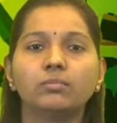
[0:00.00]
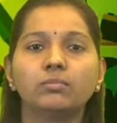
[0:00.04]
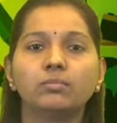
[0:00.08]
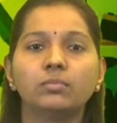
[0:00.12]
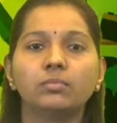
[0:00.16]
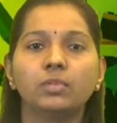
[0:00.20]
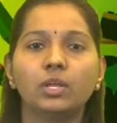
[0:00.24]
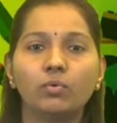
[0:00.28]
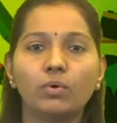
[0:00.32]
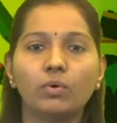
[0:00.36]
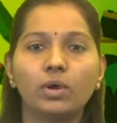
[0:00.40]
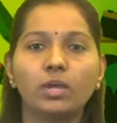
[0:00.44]

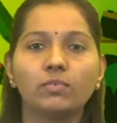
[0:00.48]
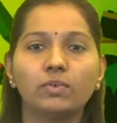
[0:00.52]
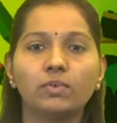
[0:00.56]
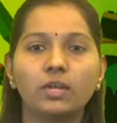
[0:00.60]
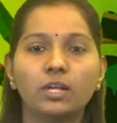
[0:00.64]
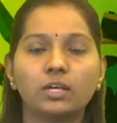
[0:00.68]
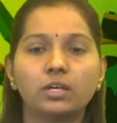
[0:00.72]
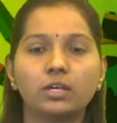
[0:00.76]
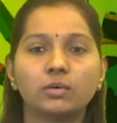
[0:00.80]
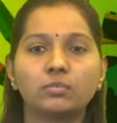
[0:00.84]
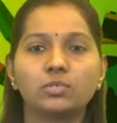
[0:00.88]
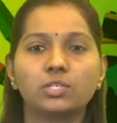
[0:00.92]
Now I
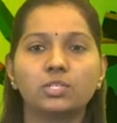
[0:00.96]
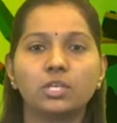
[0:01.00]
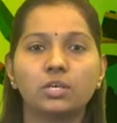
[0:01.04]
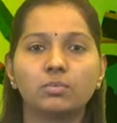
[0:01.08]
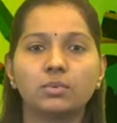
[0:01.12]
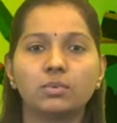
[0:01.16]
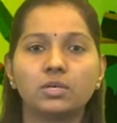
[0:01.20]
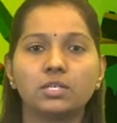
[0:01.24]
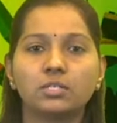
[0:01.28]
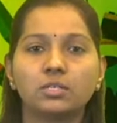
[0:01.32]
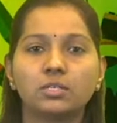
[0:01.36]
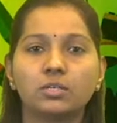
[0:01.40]
welcome
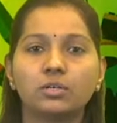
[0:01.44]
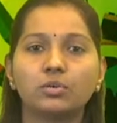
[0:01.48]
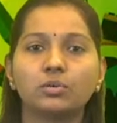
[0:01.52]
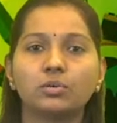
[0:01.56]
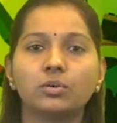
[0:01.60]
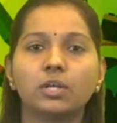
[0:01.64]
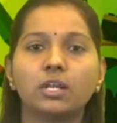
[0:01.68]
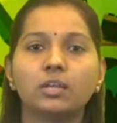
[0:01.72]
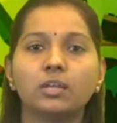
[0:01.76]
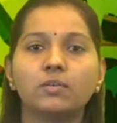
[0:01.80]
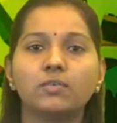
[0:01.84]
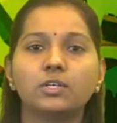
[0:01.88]
Sharma sir to
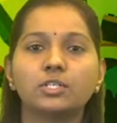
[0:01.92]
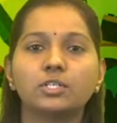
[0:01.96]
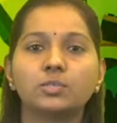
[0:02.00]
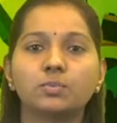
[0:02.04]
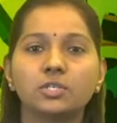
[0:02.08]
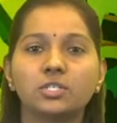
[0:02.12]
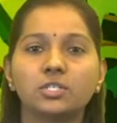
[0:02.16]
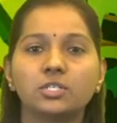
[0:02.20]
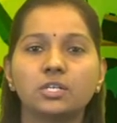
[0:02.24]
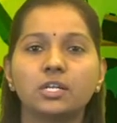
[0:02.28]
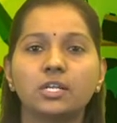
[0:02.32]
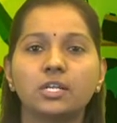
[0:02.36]
deliver
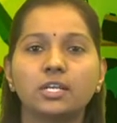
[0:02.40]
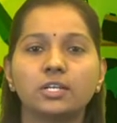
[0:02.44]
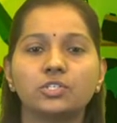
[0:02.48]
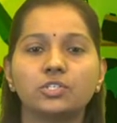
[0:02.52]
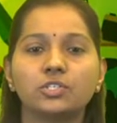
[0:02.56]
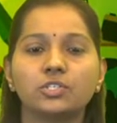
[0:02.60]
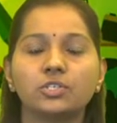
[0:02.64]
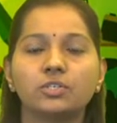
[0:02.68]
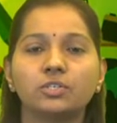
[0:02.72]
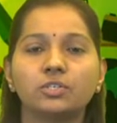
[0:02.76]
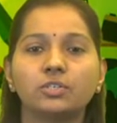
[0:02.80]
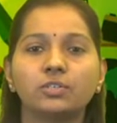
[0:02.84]
special
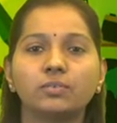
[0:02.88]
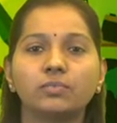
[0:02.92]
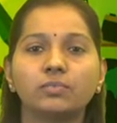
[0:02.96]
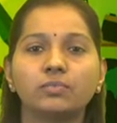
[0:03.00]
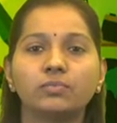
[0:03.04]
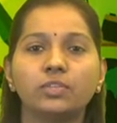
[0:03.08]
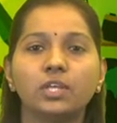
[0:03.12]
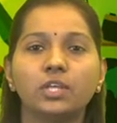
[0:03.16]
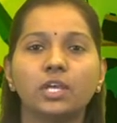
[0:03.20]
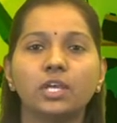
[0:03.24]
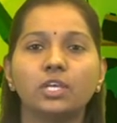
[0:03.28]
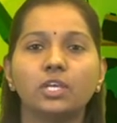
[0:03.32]
lecture.
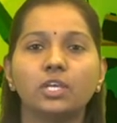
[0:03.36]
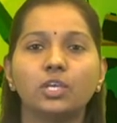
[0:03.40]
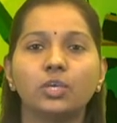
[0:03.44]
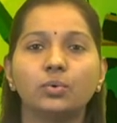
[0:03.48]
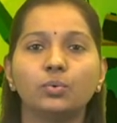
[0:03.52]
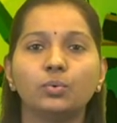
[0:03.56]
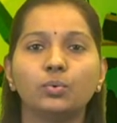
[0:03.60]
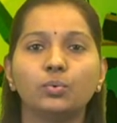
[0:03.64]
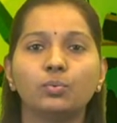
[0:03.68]
Thank you.